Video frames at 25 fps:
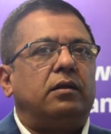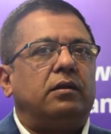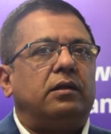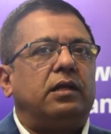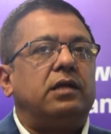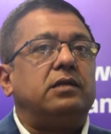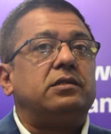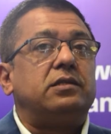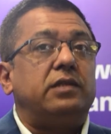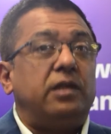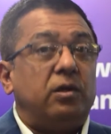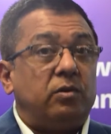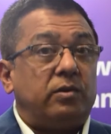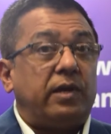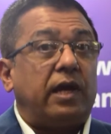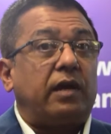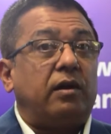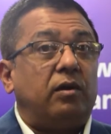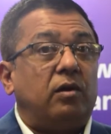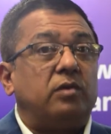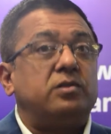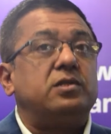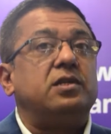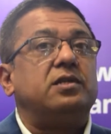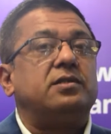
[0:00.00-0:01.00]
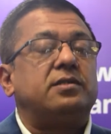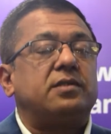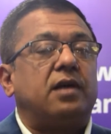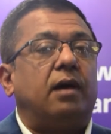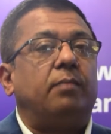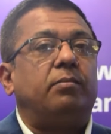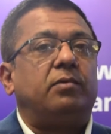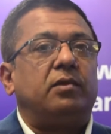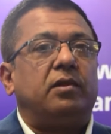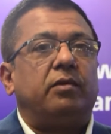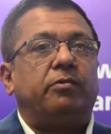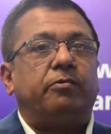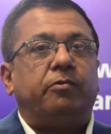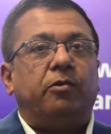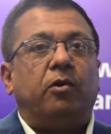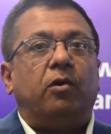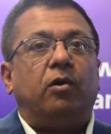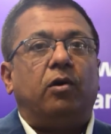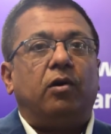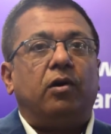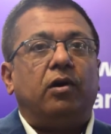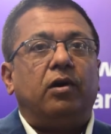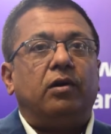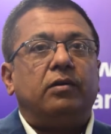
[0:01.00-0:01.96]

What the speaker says: these new technologies come to the fore.